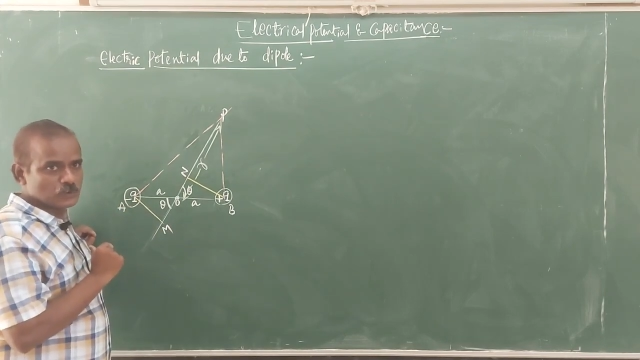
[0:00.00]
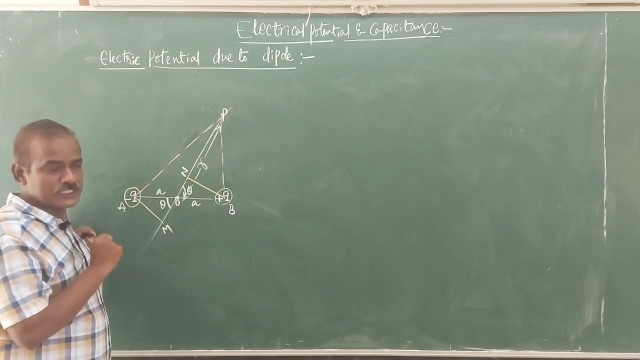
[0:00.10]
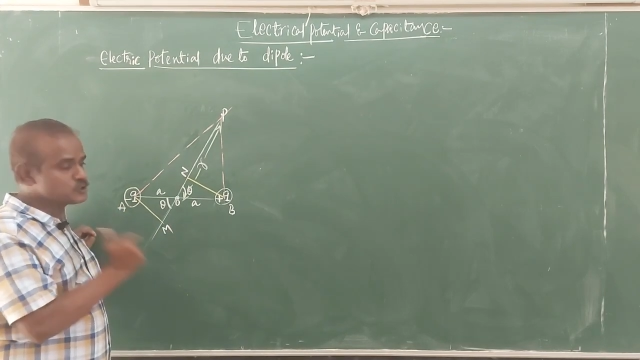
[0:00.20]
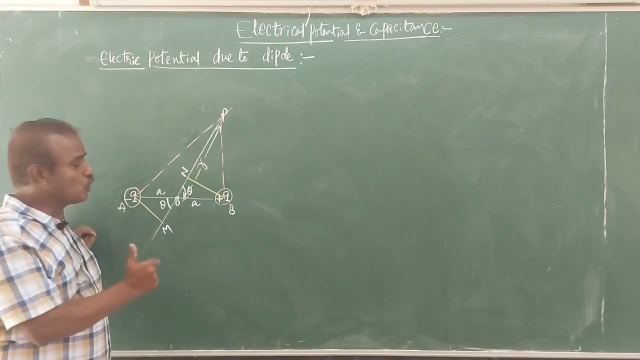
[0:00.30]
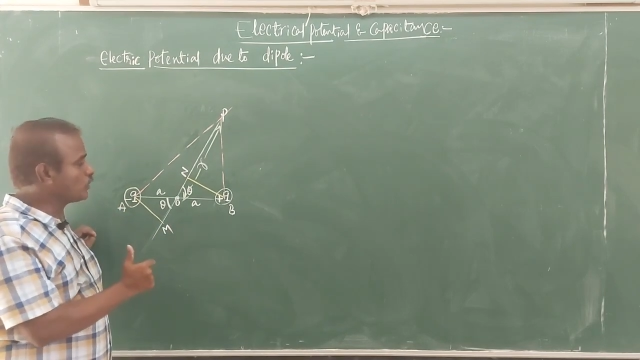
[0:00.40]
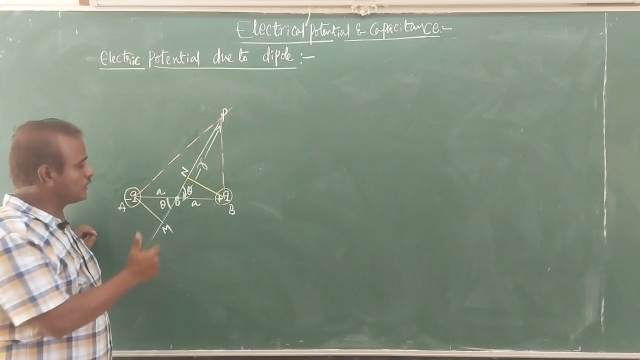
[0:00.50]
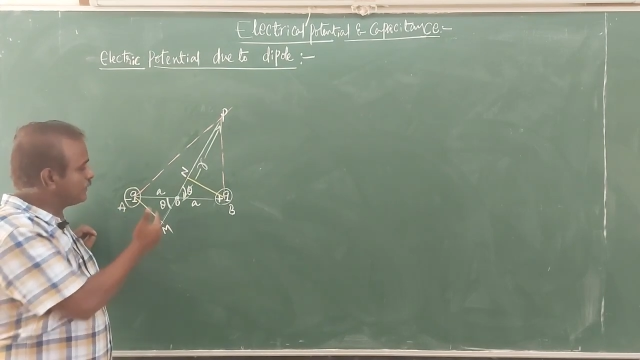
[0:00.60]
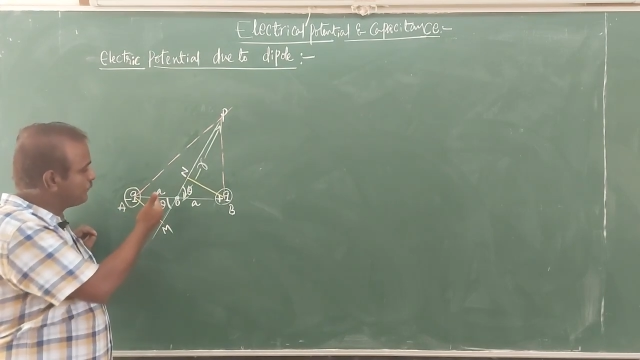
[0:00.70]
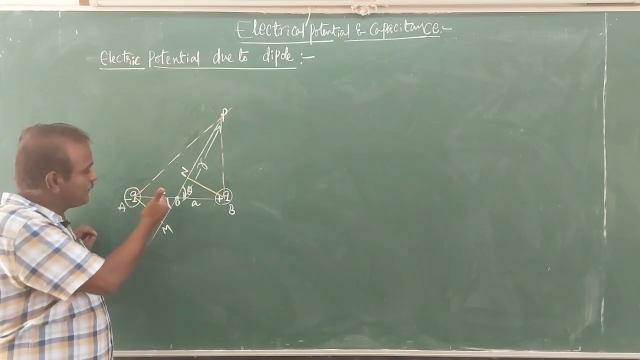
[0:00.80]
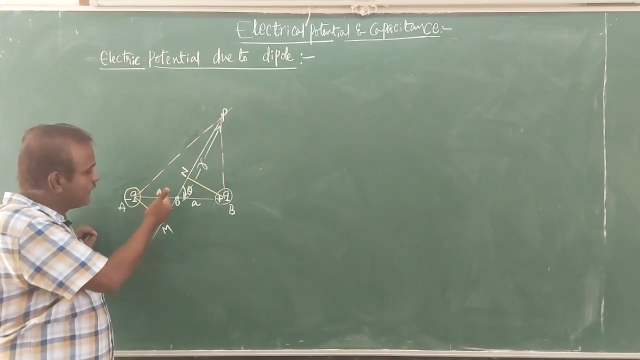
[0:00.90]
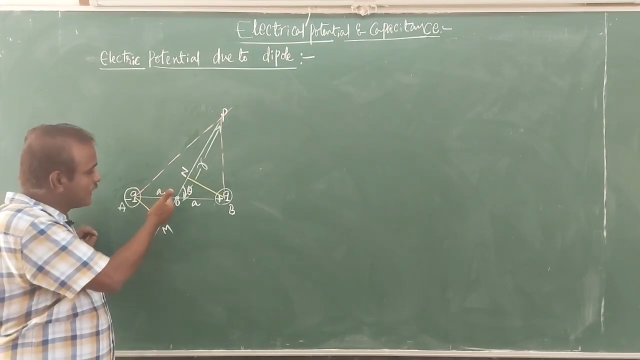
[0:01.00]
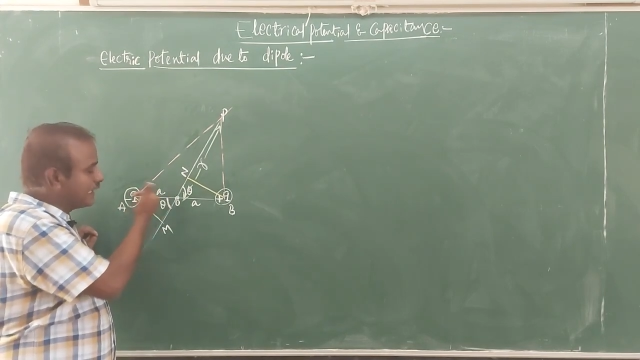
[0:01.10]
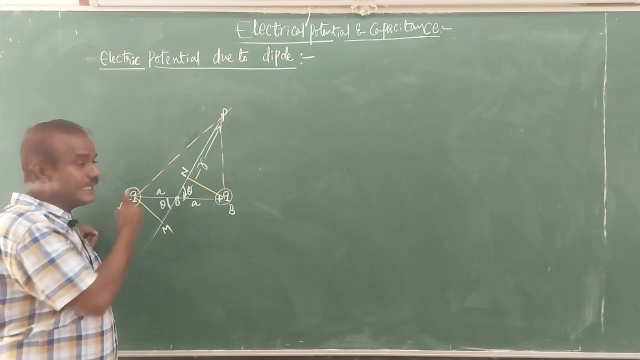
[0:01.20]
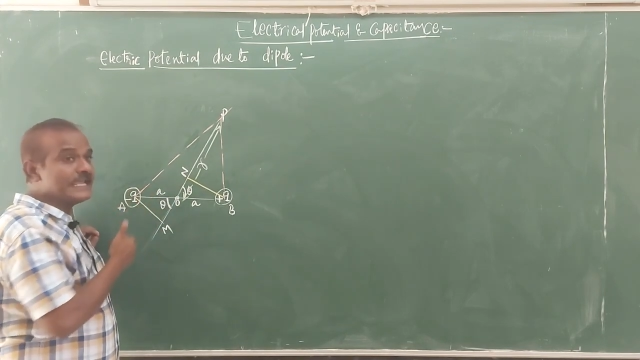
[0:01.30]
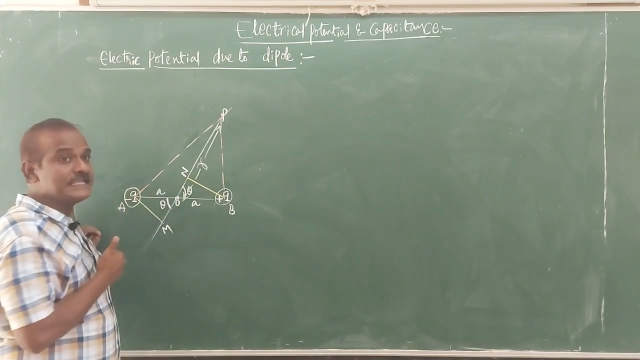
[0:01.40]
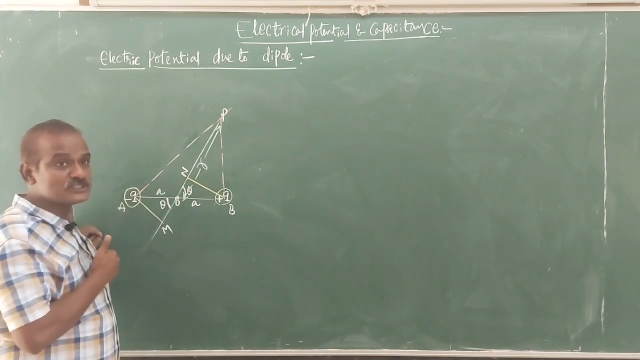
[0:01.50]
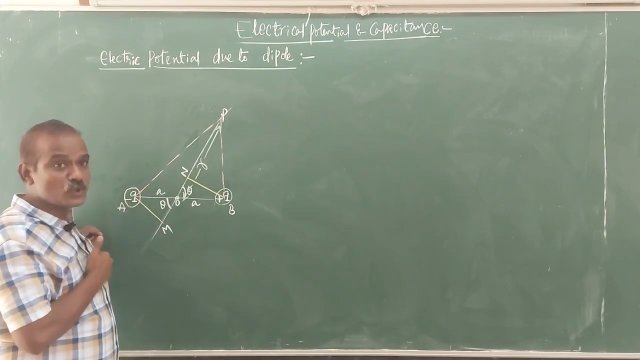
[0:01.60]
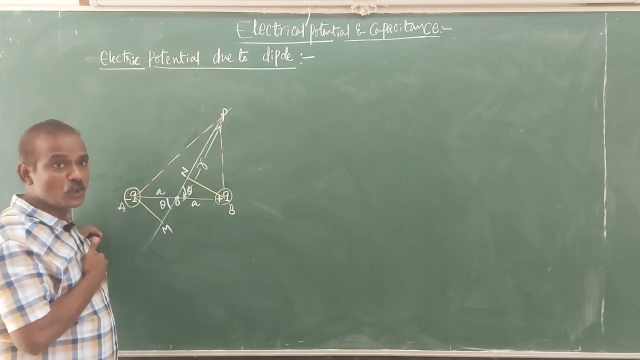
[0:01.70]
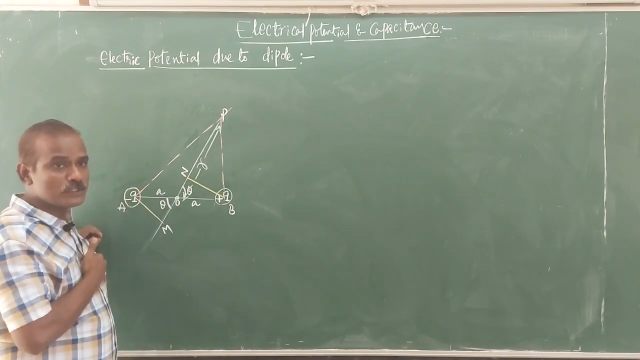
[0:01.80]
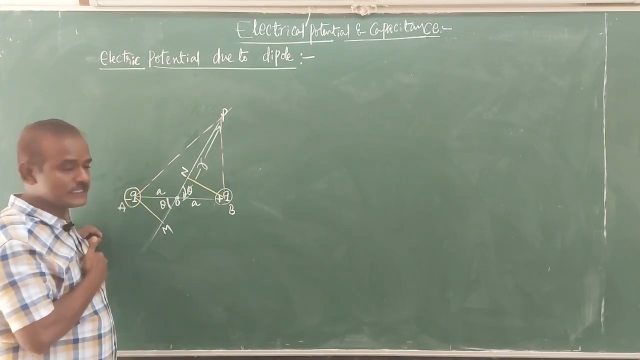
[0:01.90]
What is known? Like A is
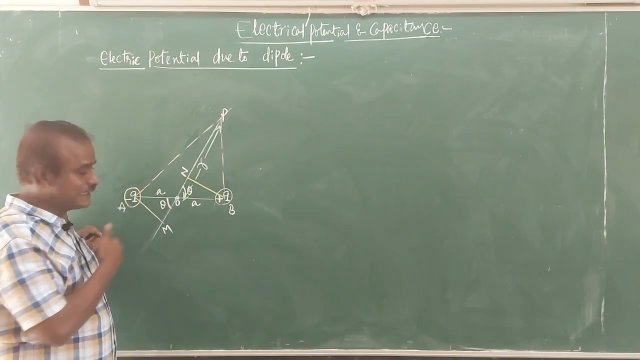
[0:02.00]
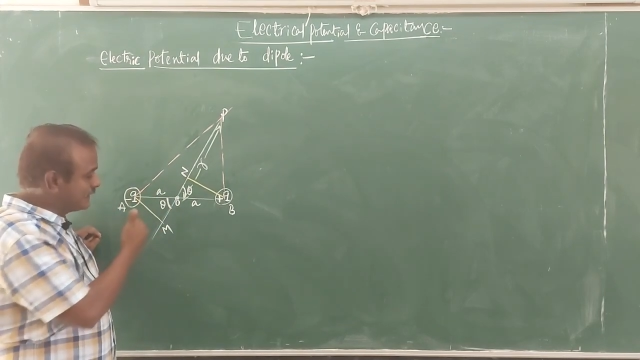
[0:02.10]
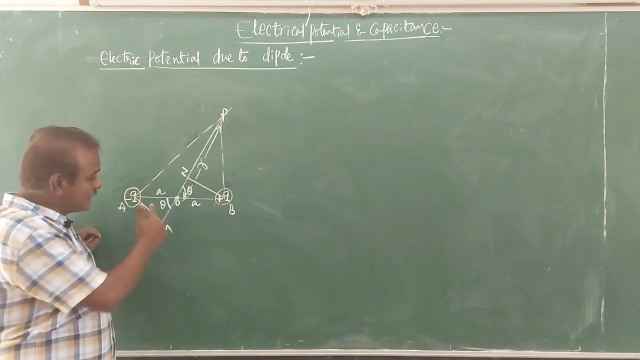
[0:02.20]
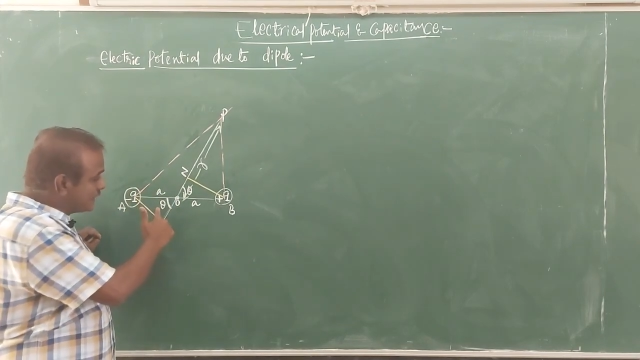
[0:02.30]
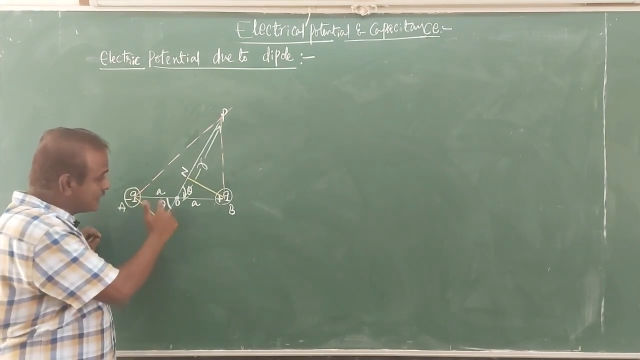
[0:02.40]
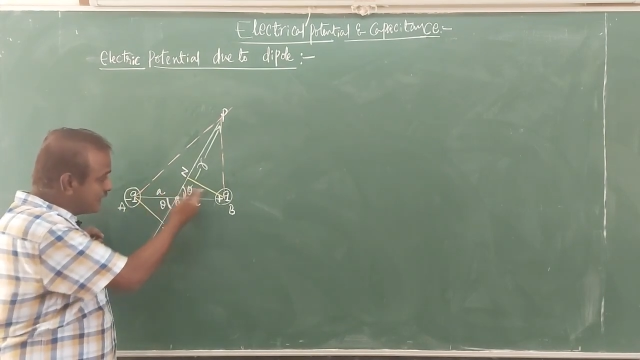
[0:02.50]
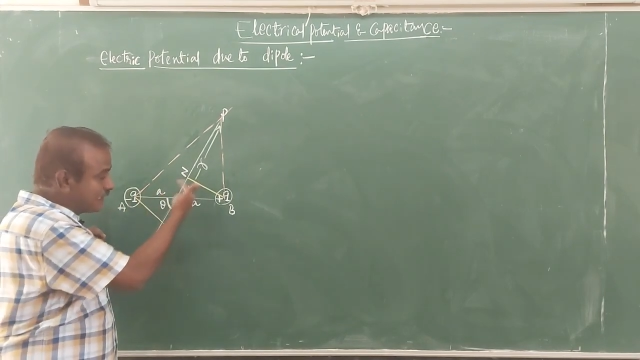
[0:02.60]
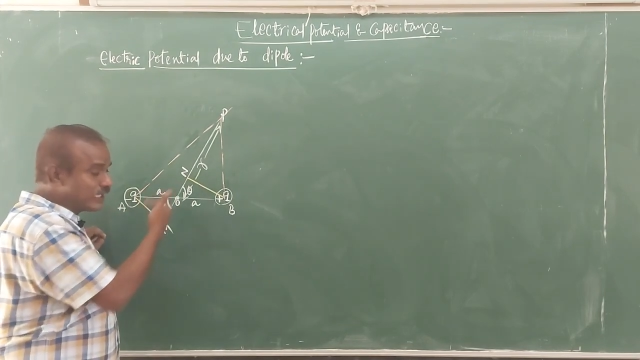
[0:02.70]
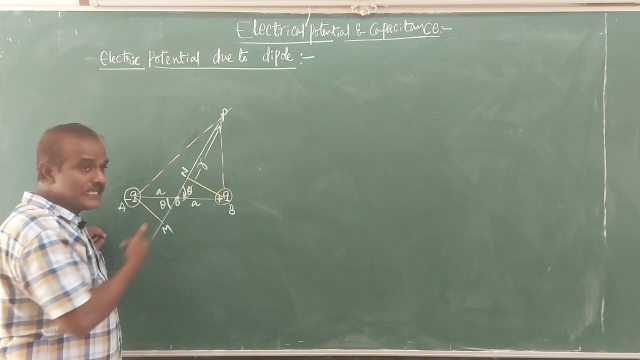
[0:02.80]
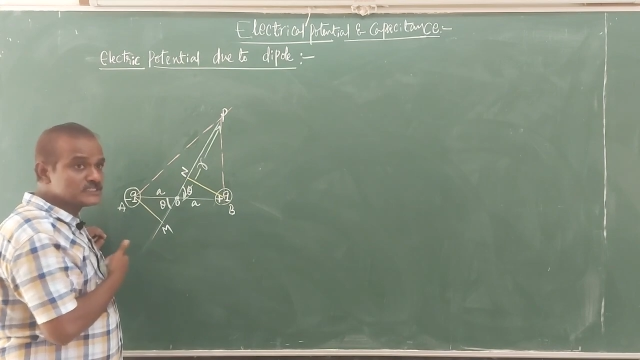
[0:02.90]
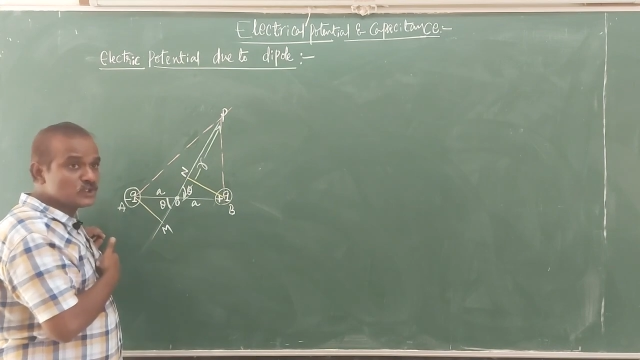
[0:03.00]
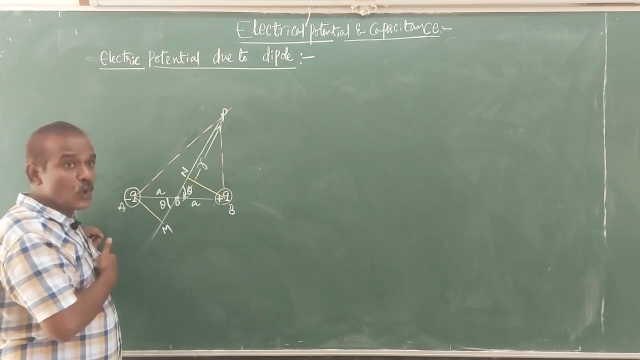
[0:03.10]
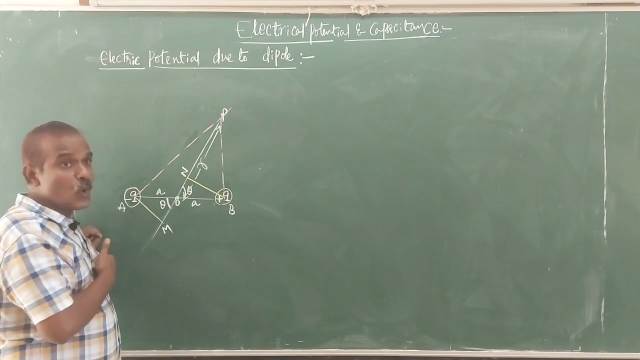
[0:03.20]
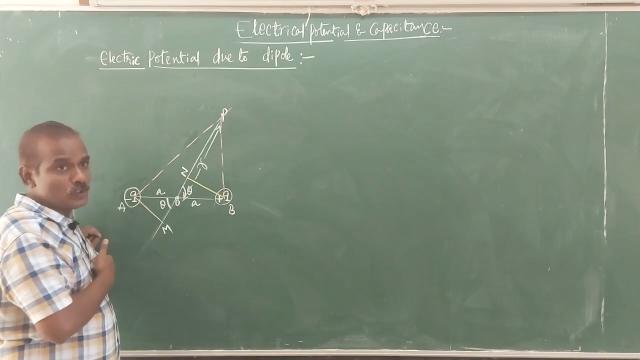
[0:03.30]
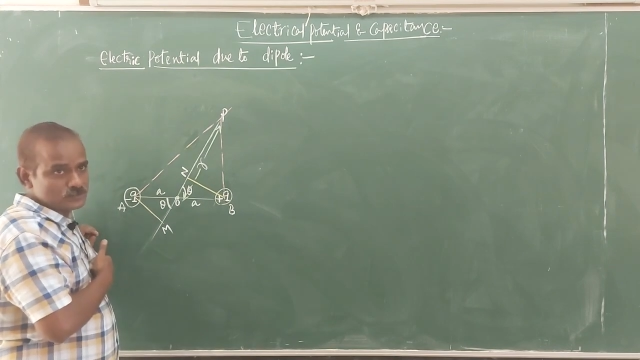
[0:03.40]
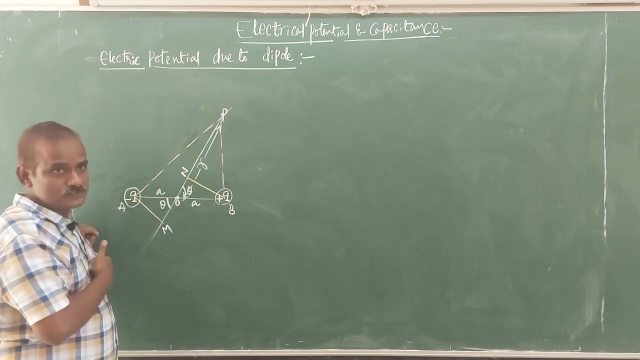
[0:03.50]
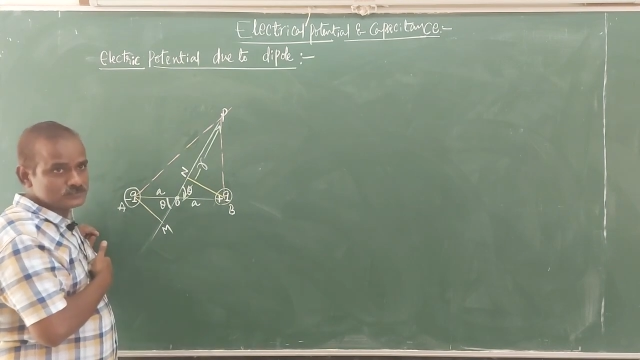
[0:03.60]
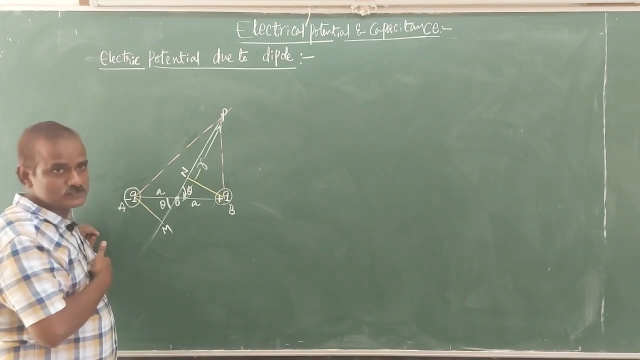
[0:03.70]
known, theta is known.